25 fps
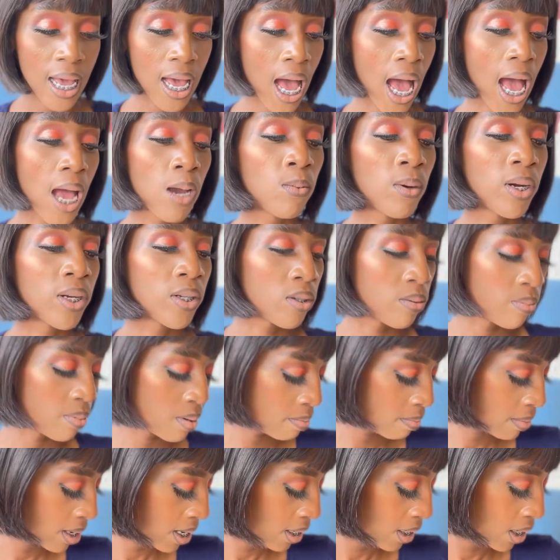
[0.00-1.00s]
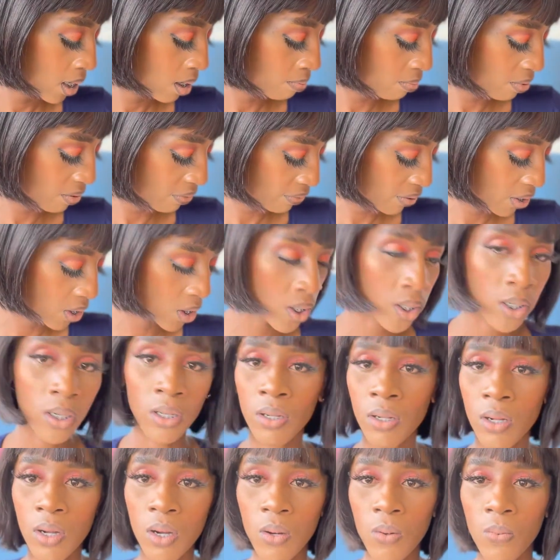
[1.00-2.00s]
I want to be making
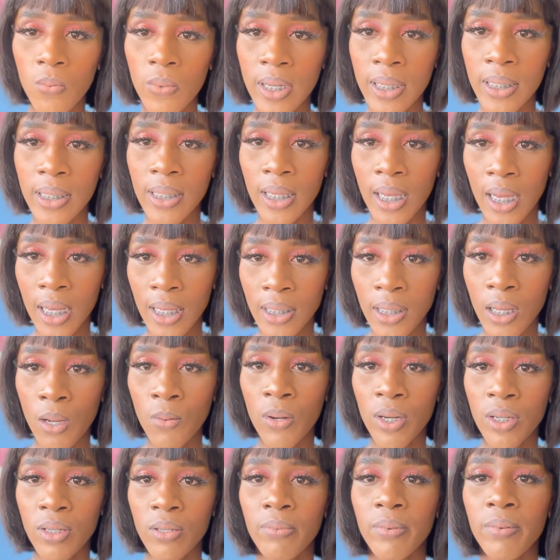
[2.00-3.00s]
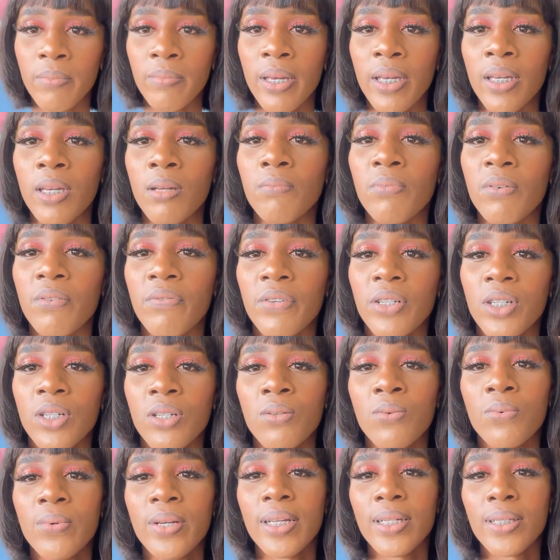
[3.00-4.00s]
professional wigs, guys. I want to be making
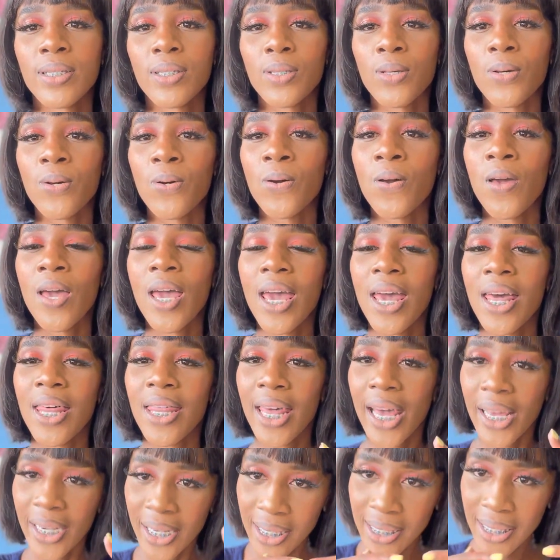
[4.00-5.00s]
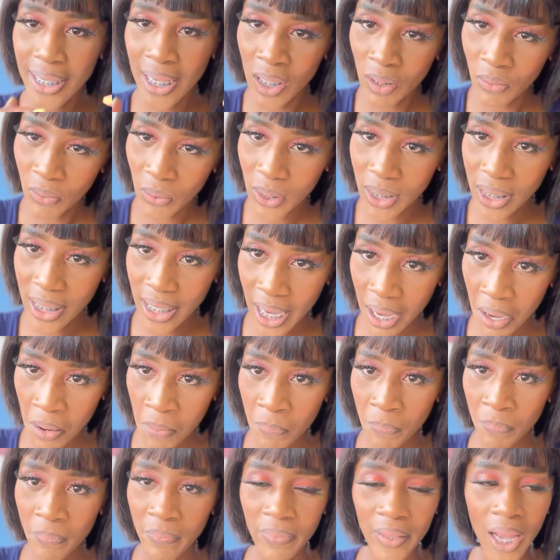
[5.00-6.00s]
professional wigs. So that is it for
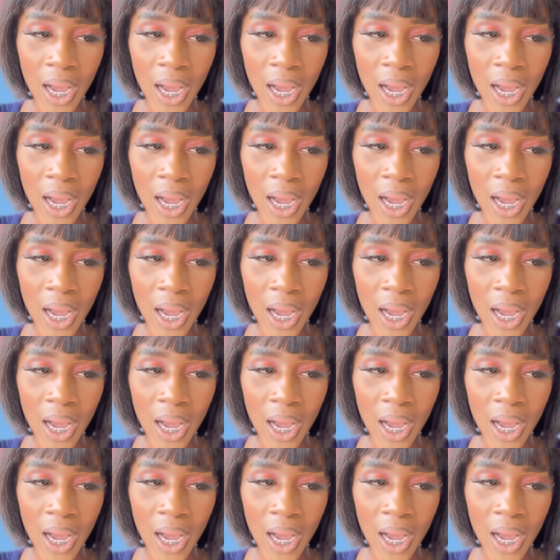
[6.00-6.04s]
today.